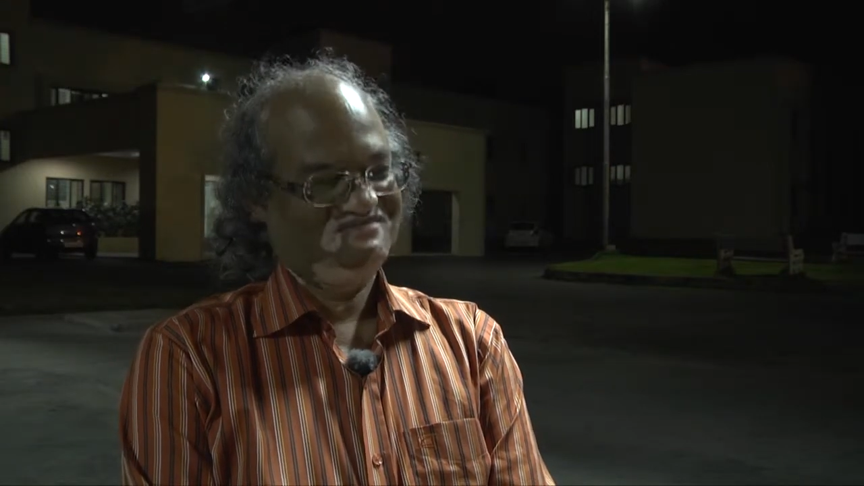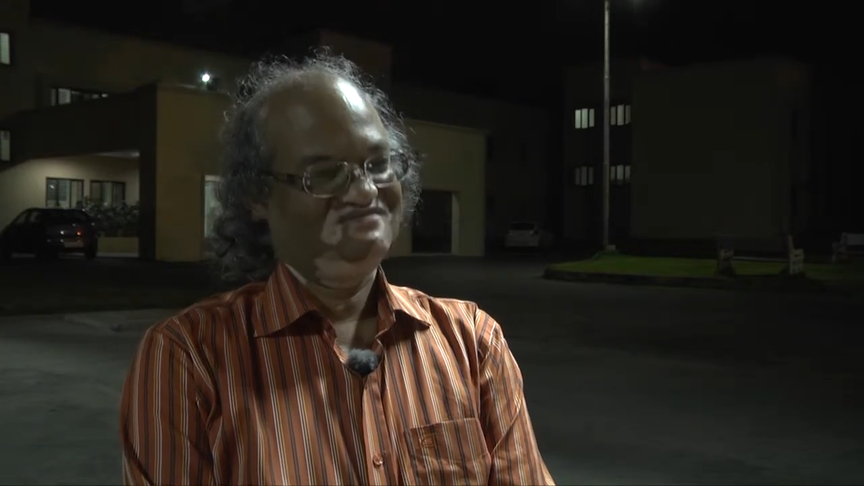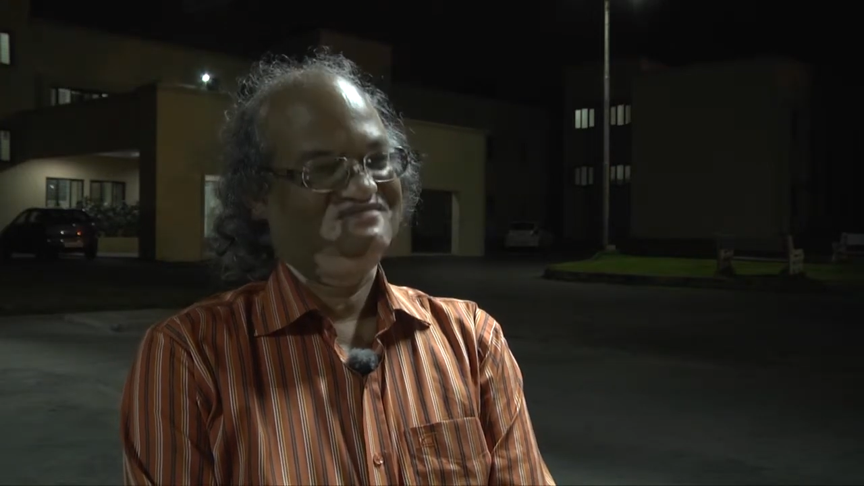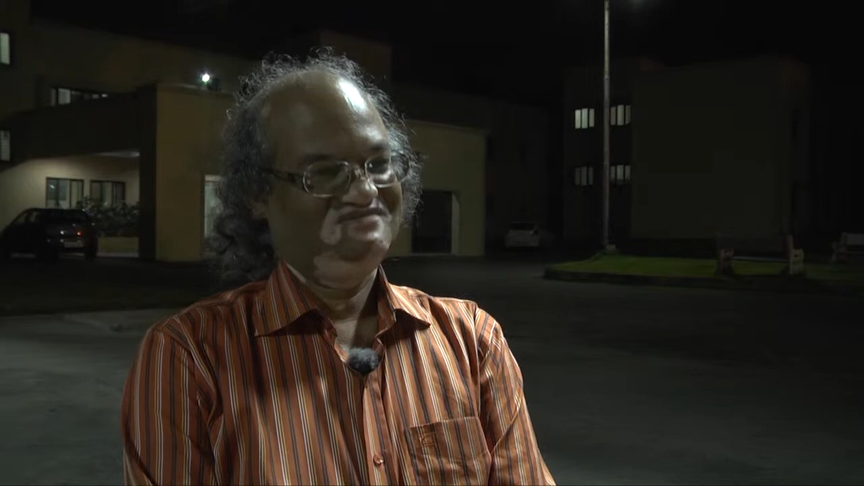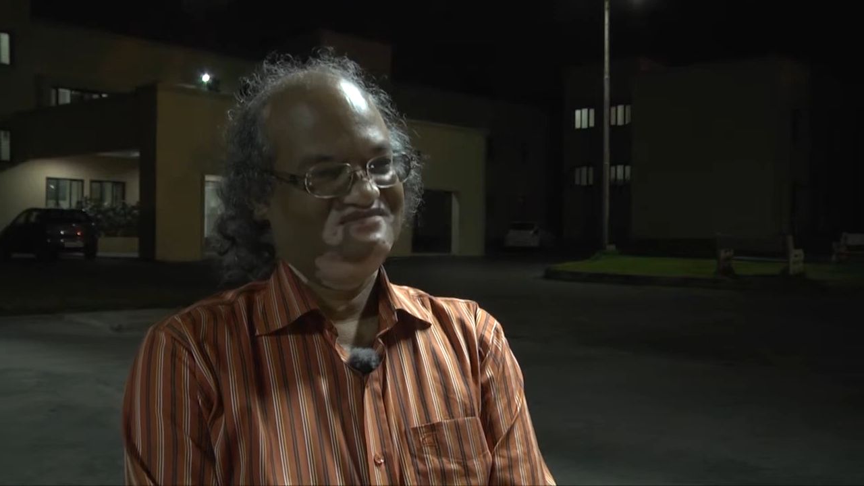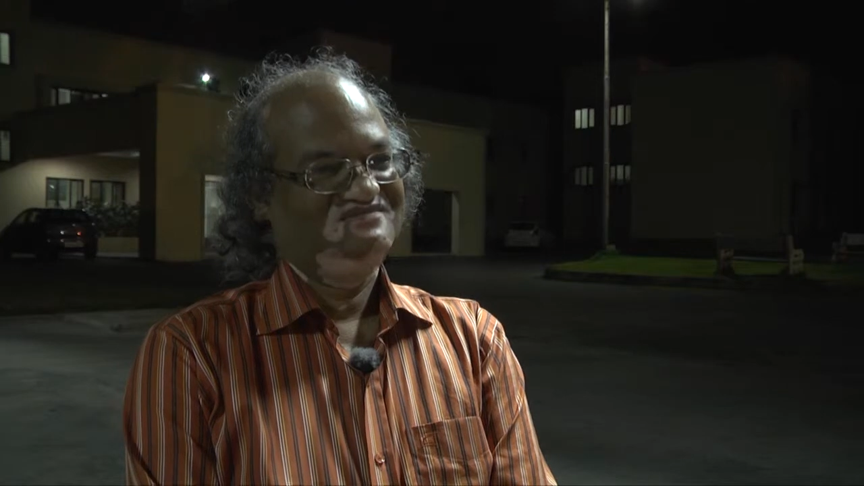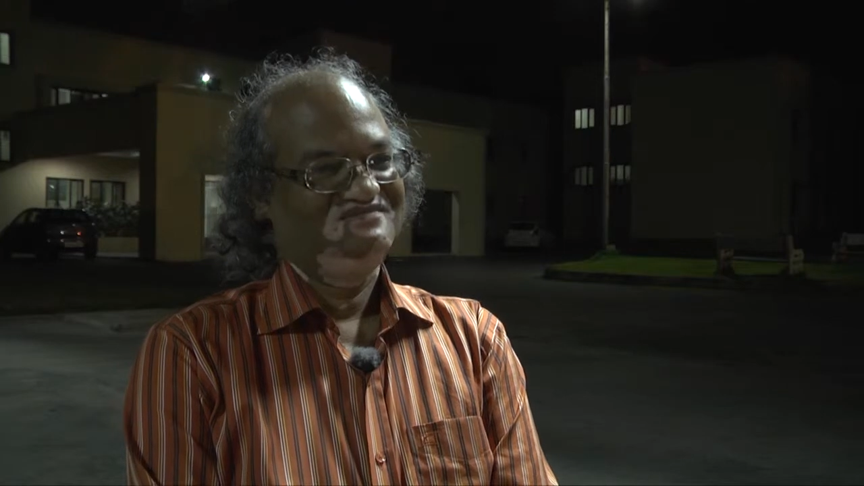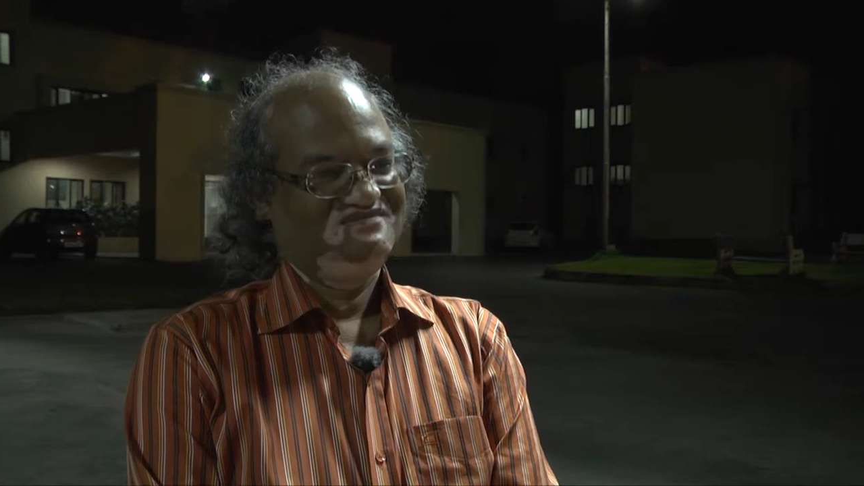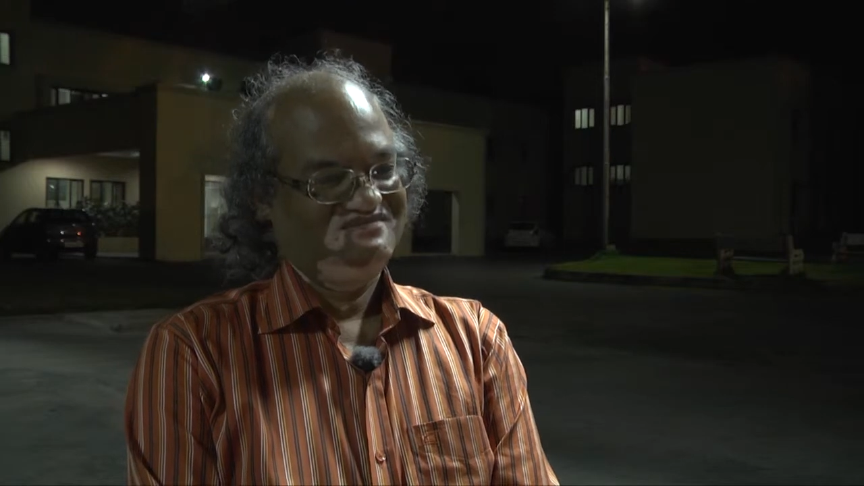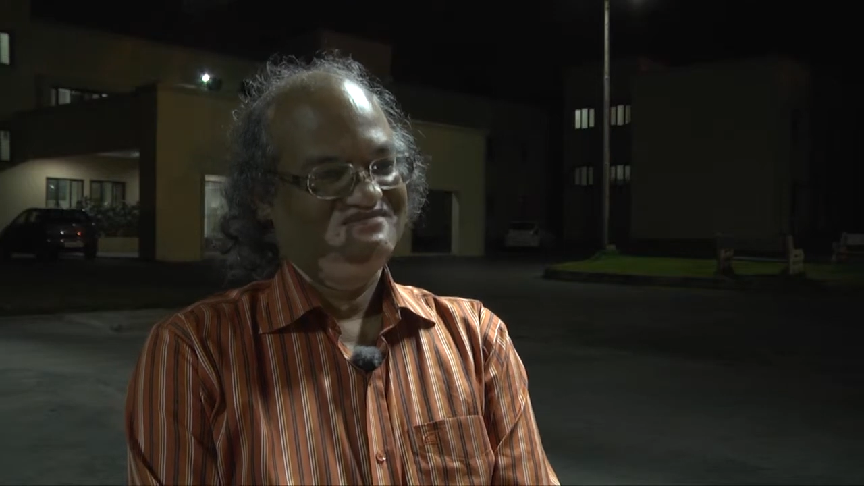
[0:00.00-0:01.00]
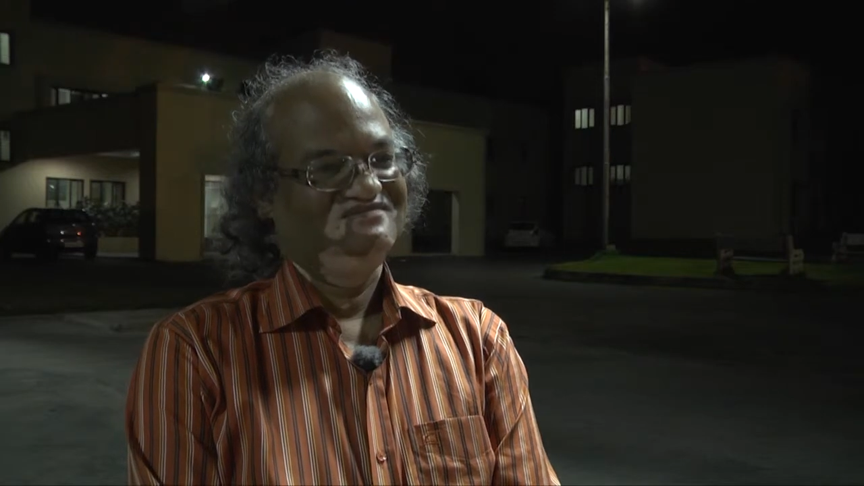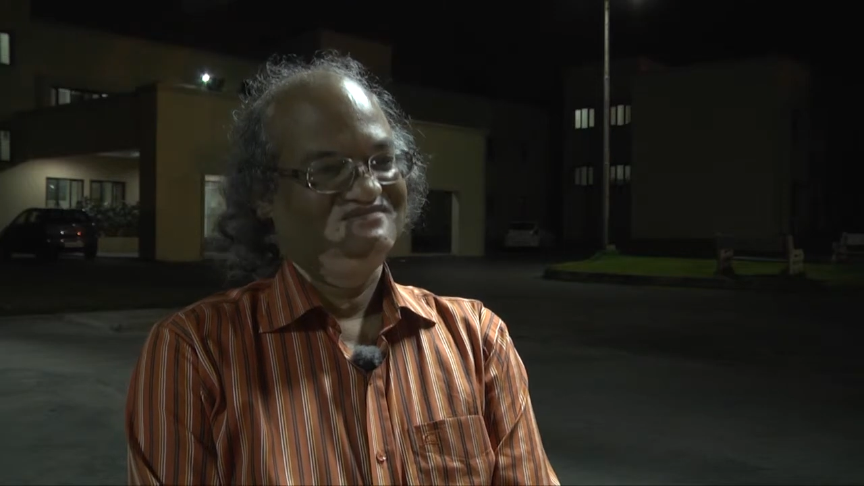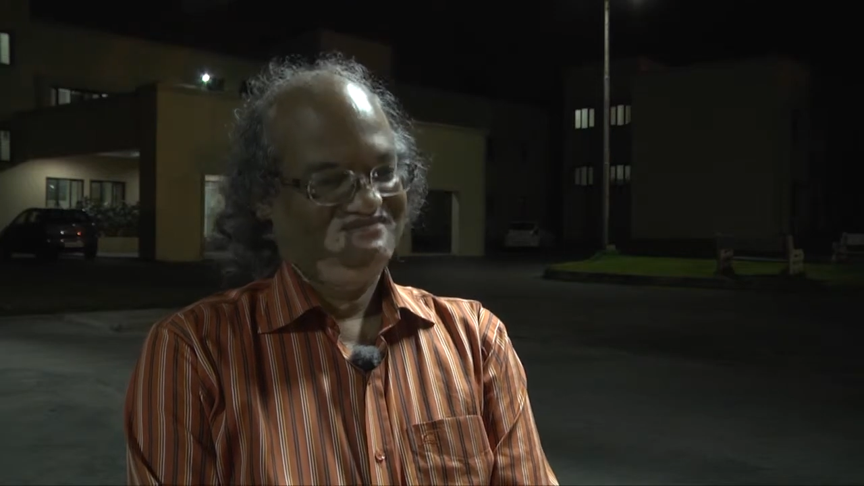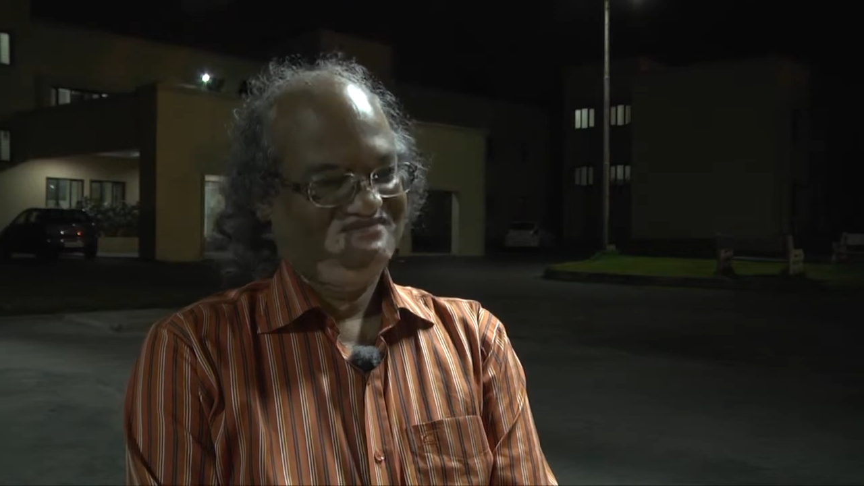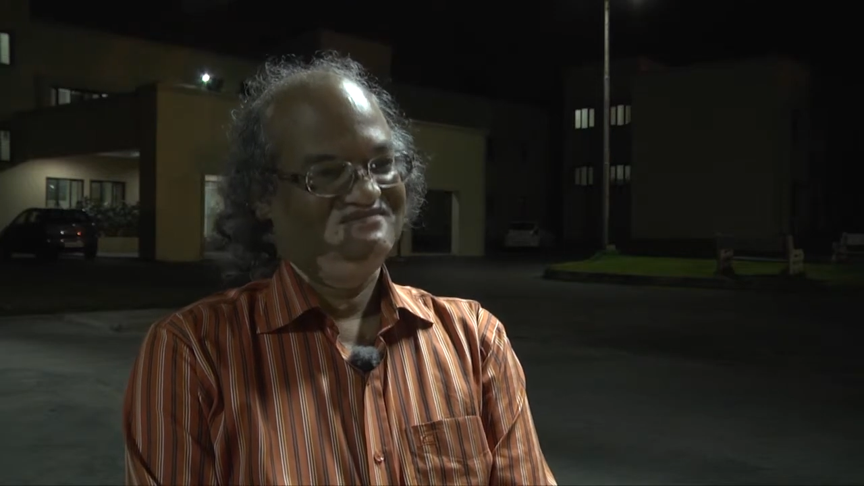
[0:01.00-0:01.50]
is also happening.
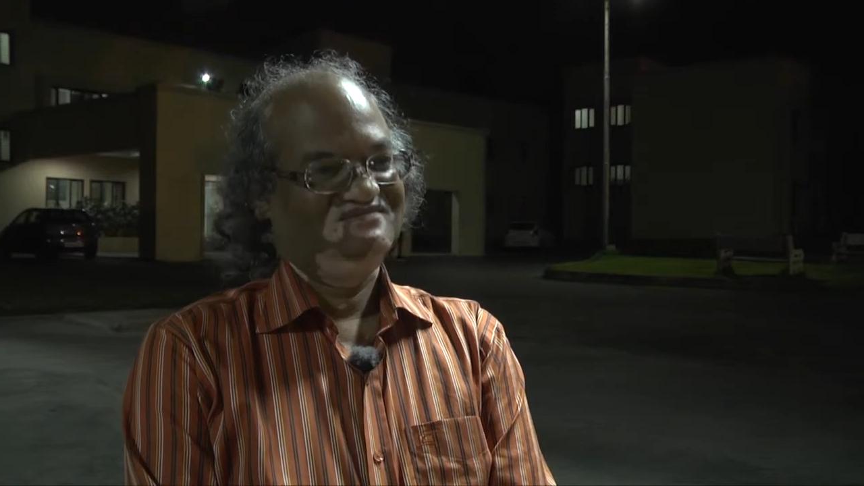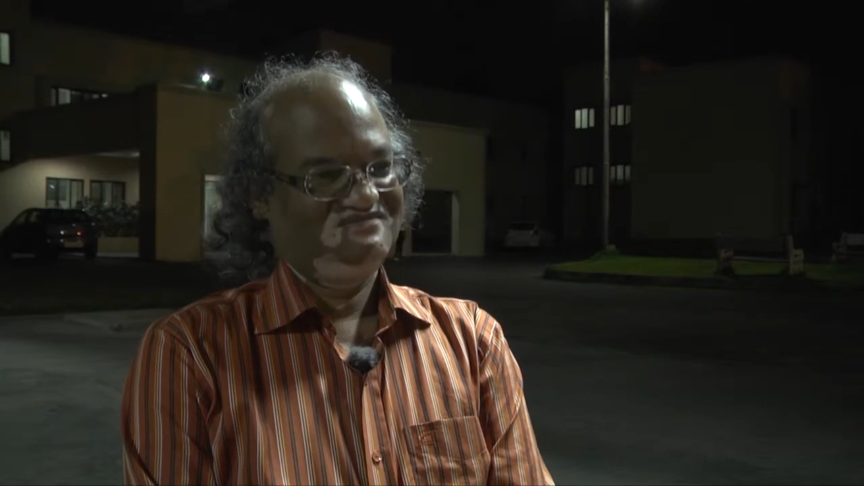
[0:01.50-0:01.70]
And